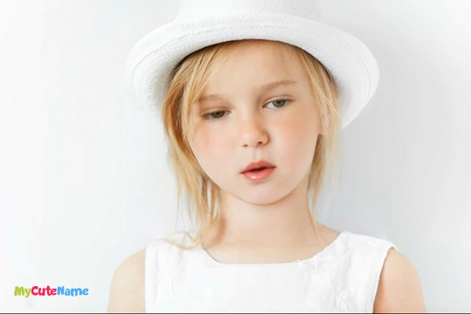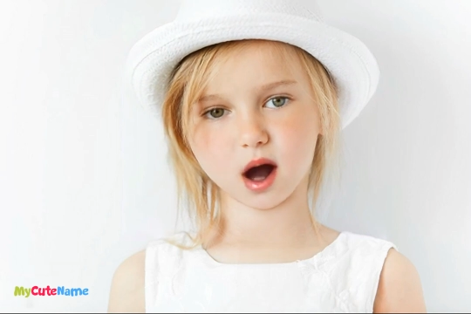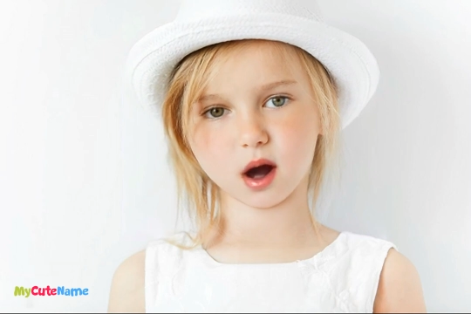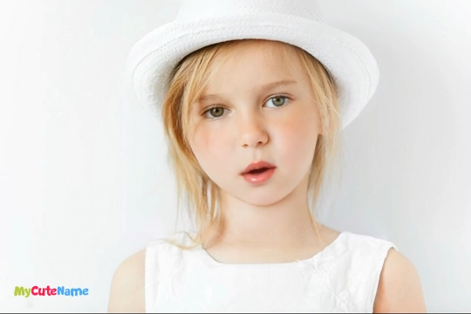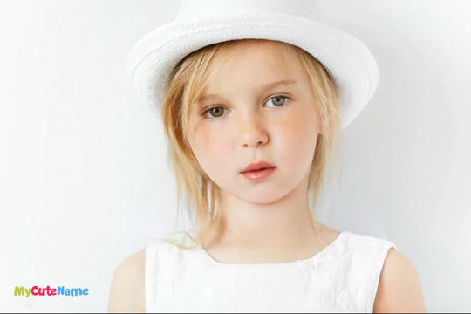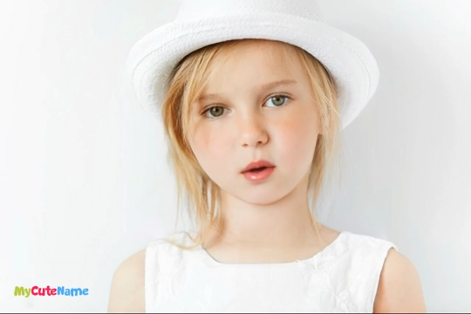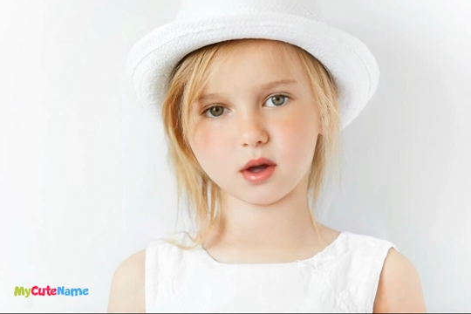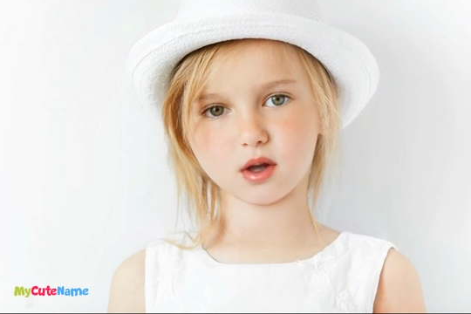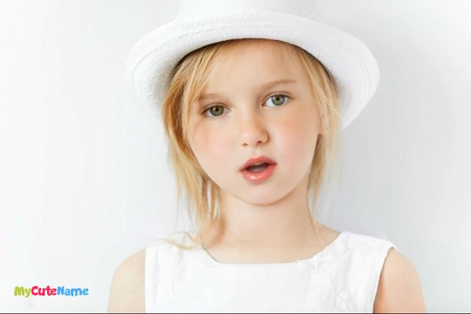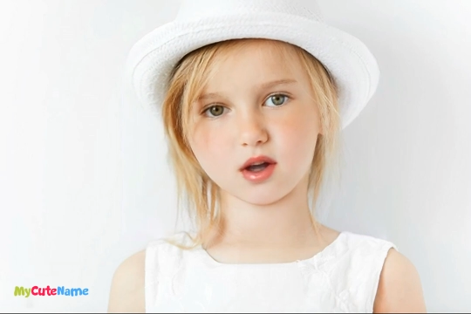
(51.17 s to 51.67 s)

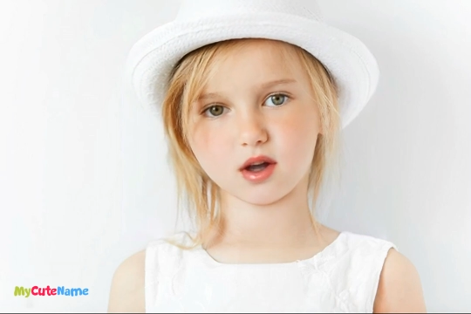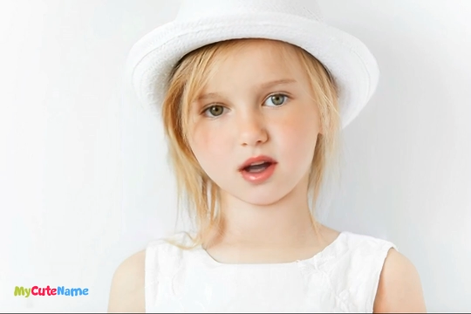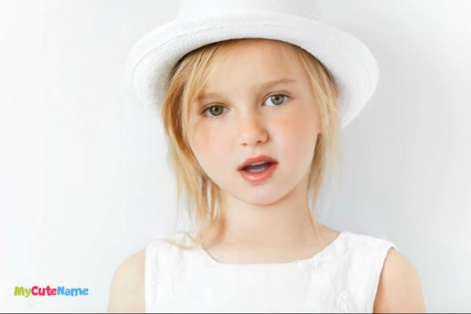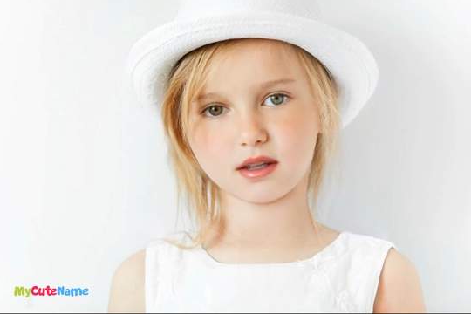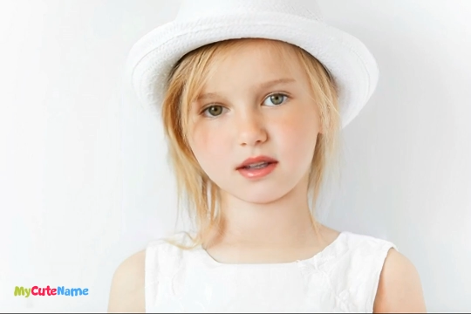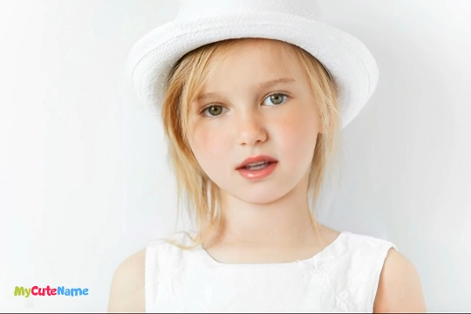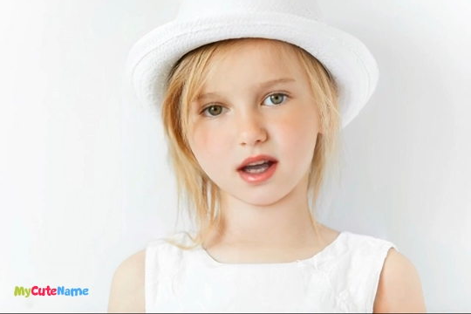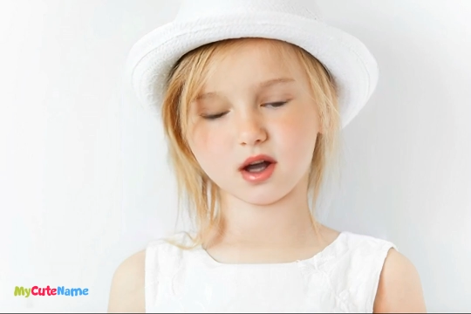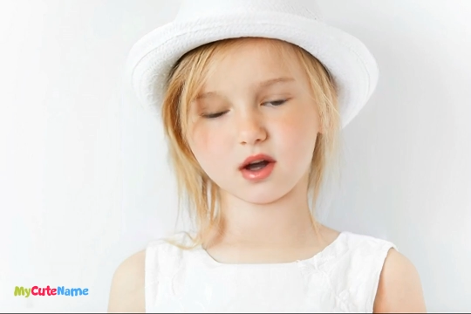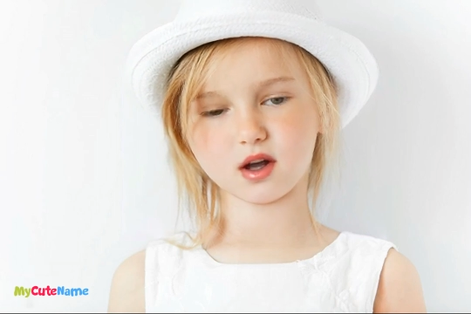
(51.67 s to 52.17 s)
popular
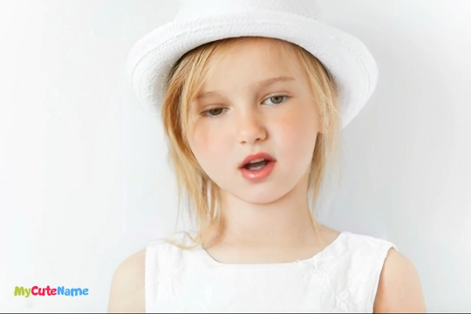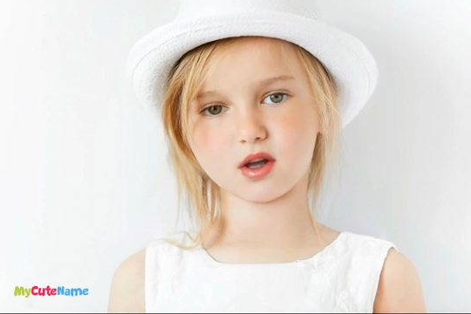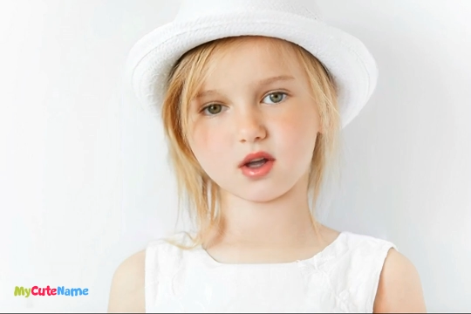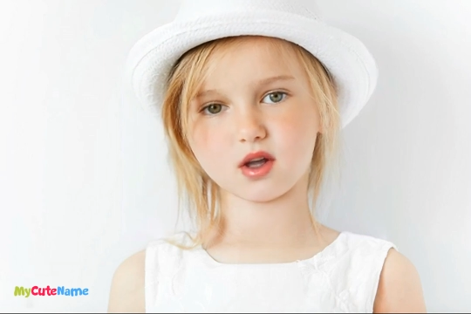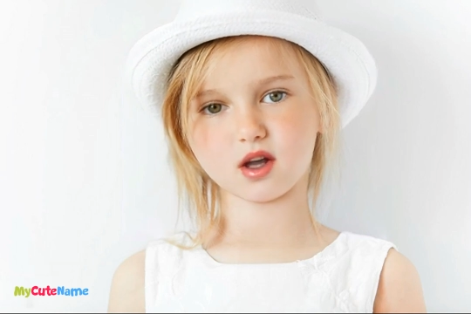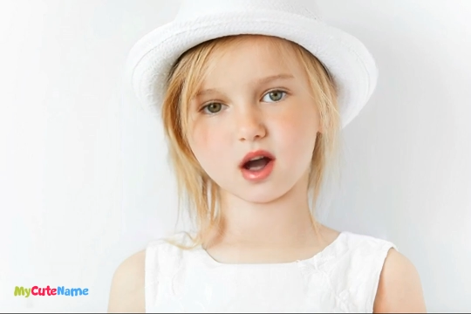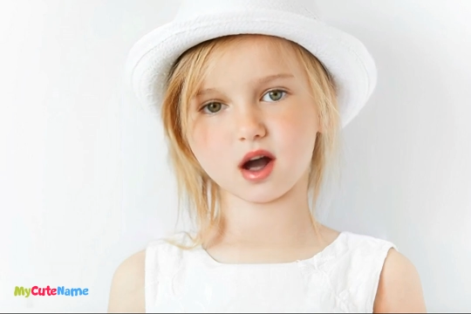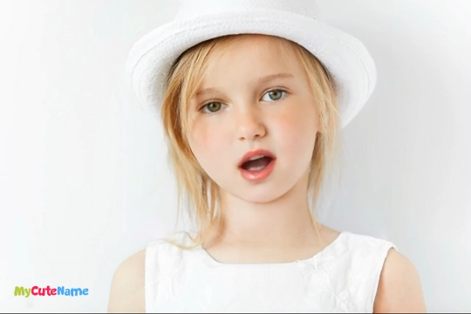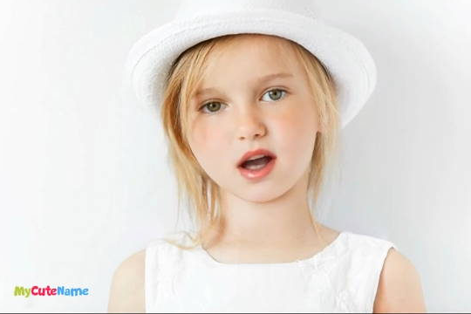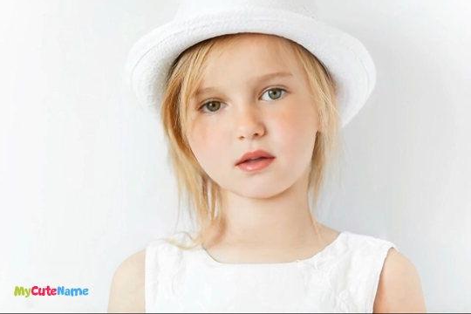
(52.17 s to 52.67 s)
in
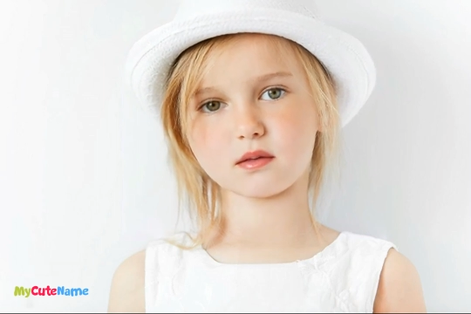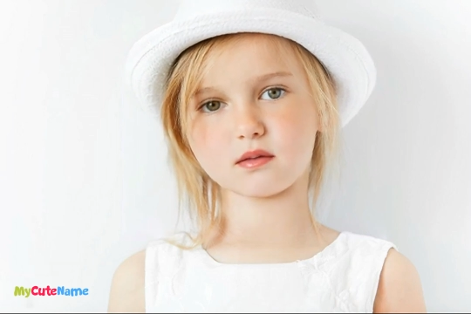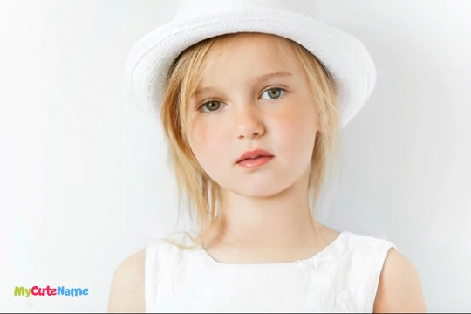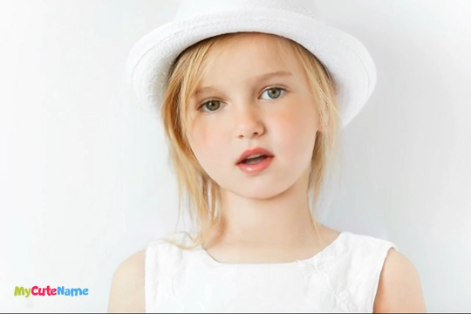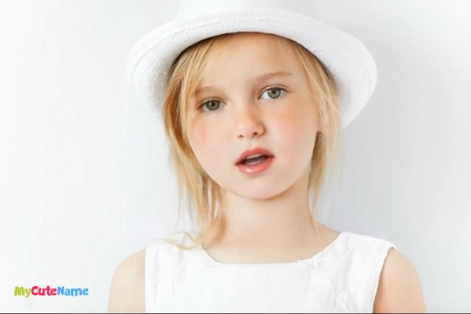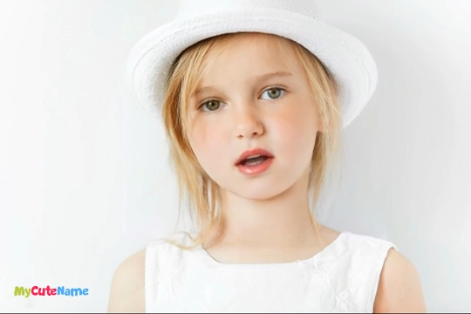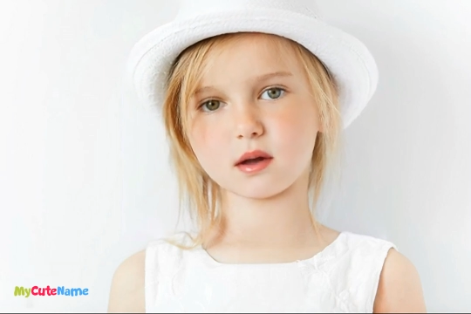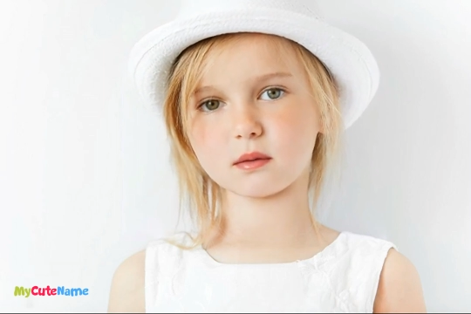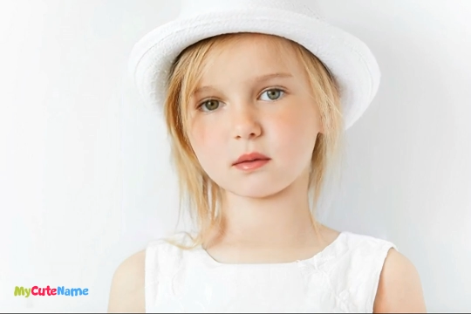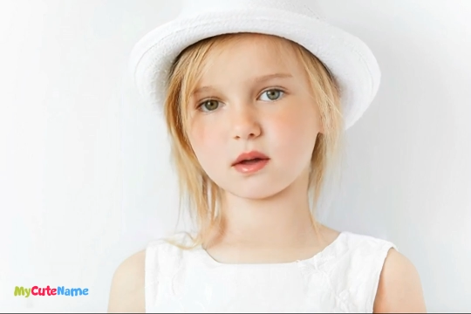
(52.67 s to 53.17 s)
literature and
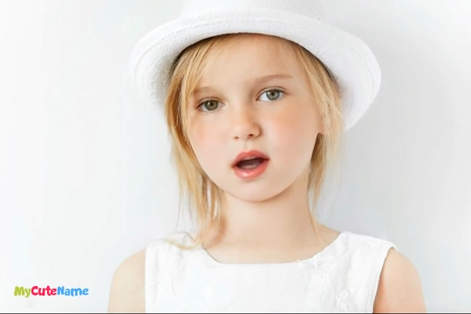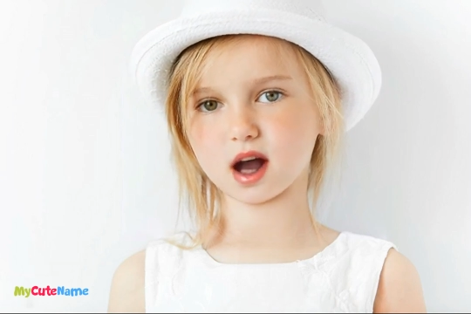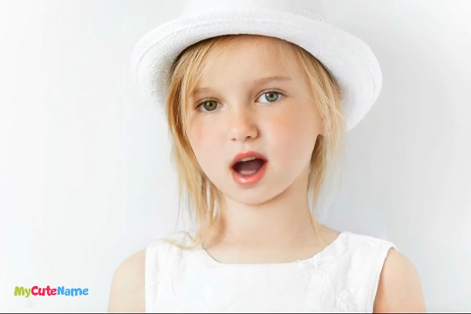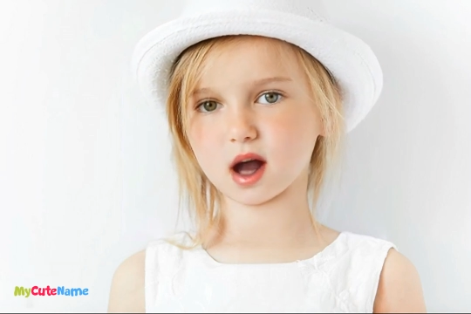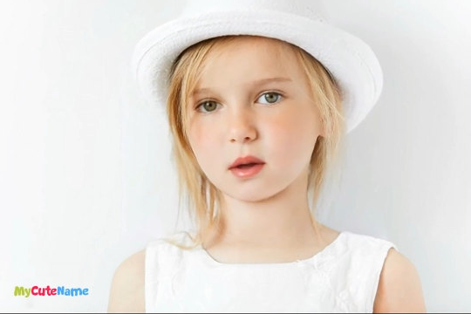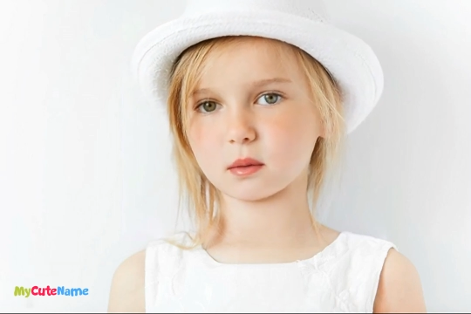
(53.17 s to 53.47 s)
film,